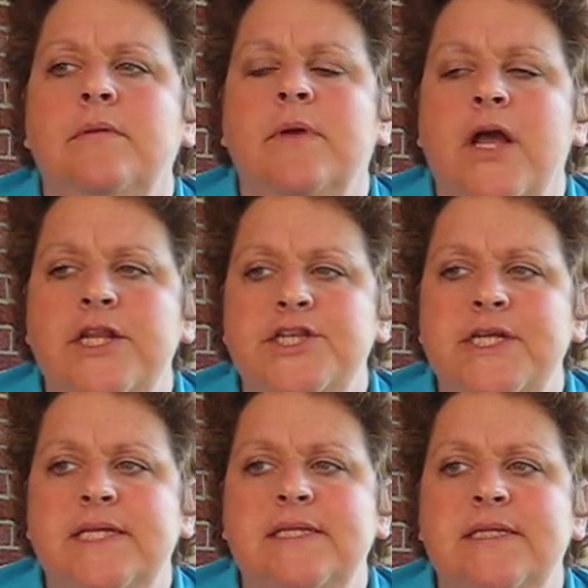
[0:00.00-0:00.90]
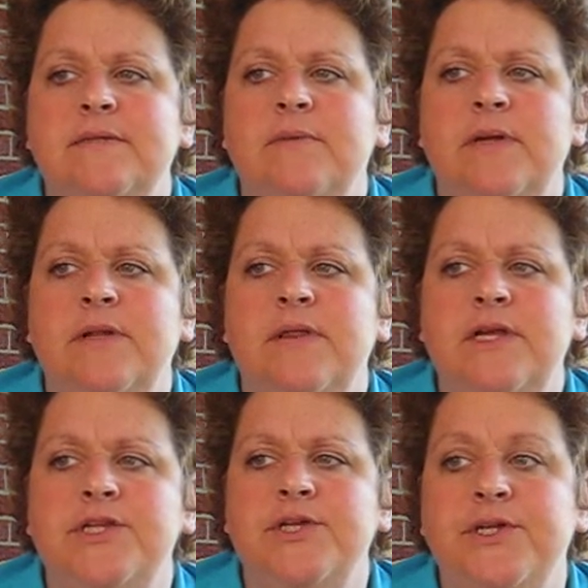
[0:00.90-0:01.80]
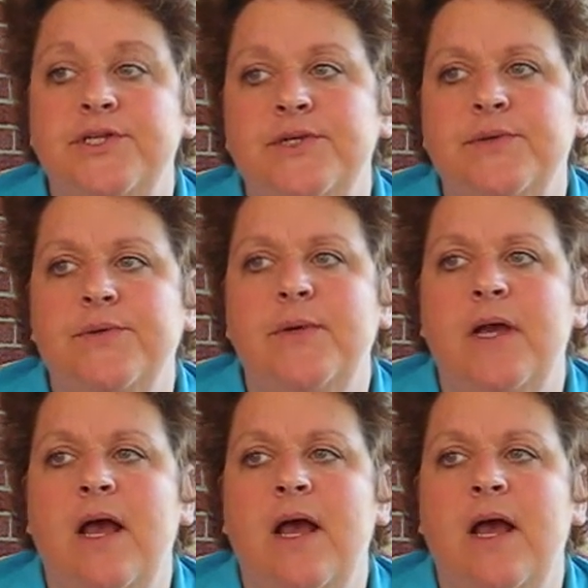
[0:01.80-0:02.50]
ricotta cheese is one of the things you can do,